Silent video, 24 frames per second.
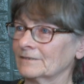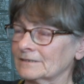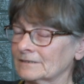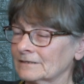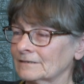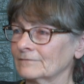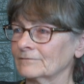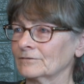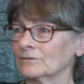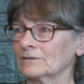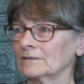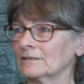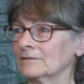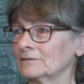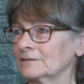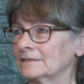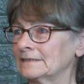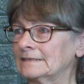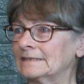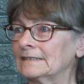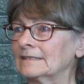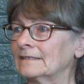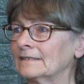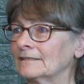divisive or
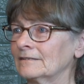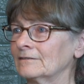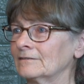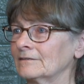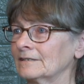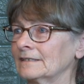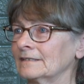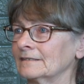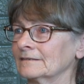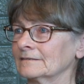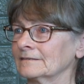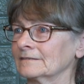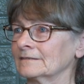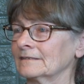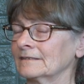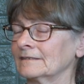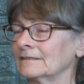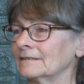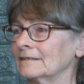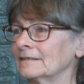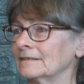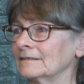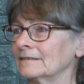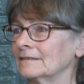digging your heels
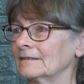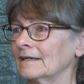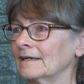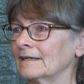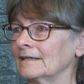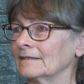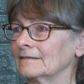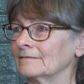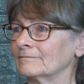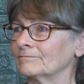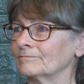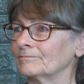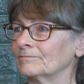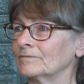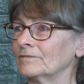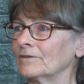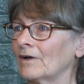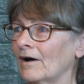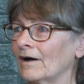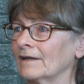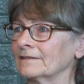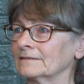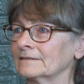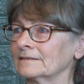in and
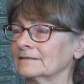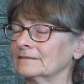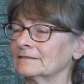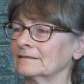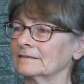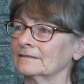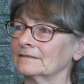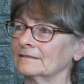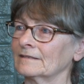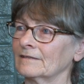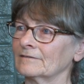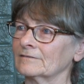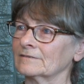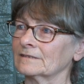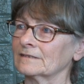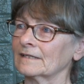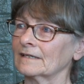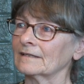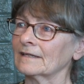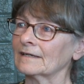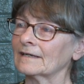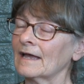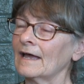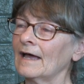not listening to the other
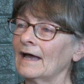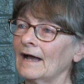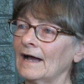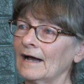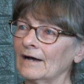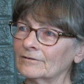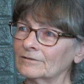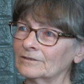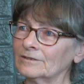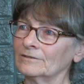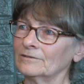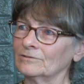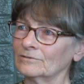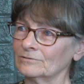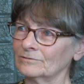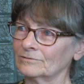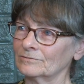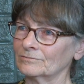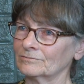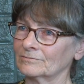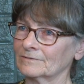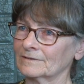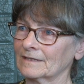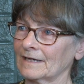side? Like, how do
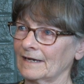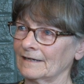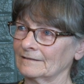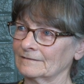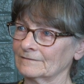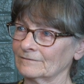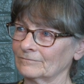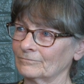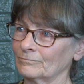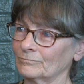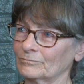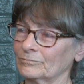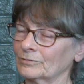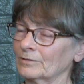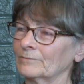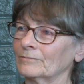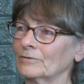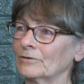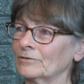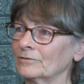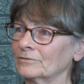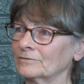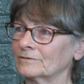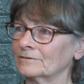you kind of
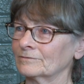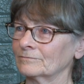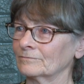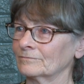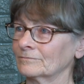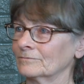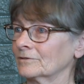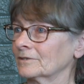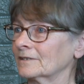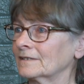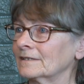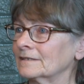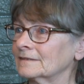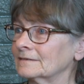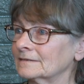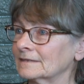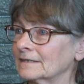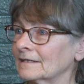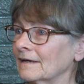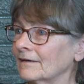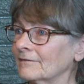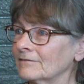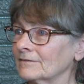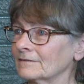promote working
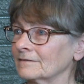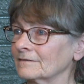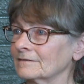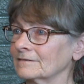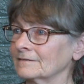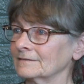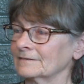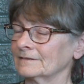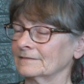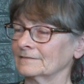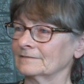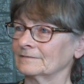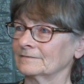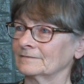together?